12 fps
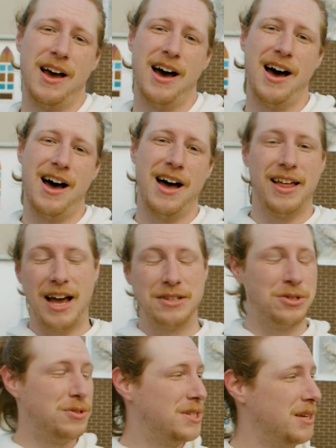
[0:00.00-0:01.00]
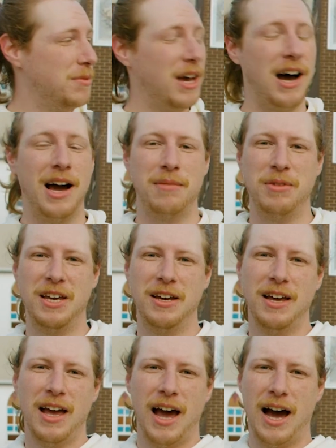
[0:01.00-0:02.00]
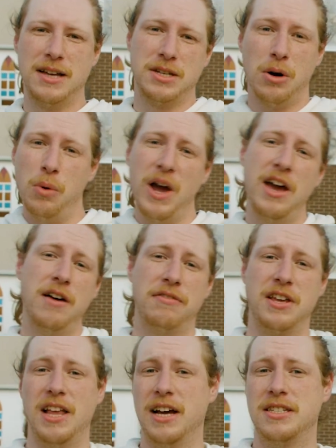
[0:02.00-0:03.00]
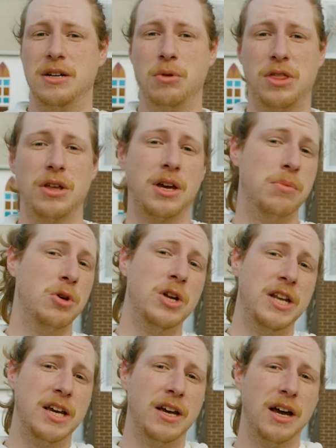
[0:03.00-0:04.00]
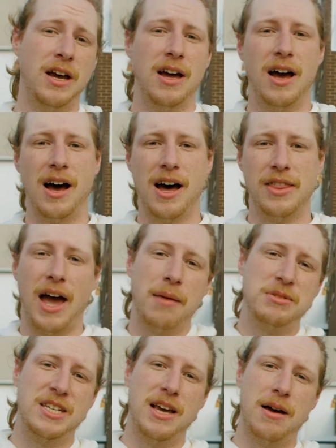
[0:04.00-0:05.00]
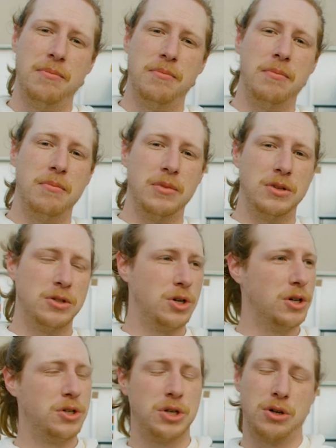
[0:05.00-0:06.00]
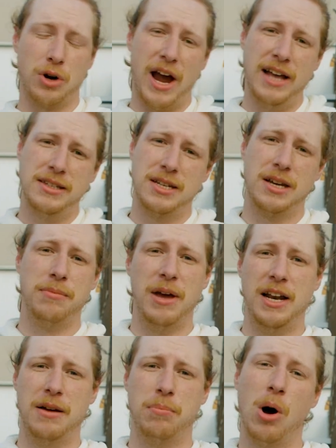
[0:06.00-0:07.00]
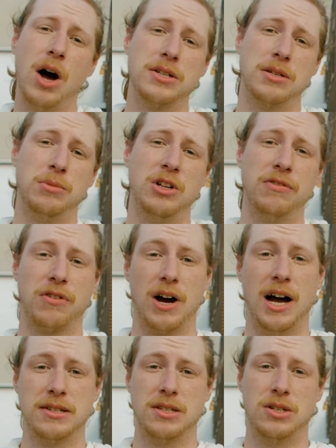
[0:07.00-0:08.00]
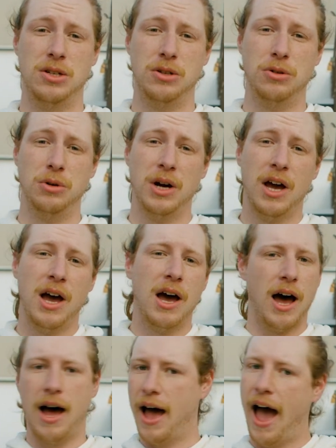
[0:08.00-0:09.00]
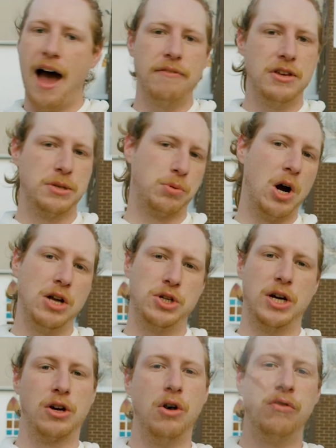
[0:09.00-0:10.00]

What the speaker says: as you see behind me, as a way of connecting with the community. The MCM Church grant made it possible for us to have this project go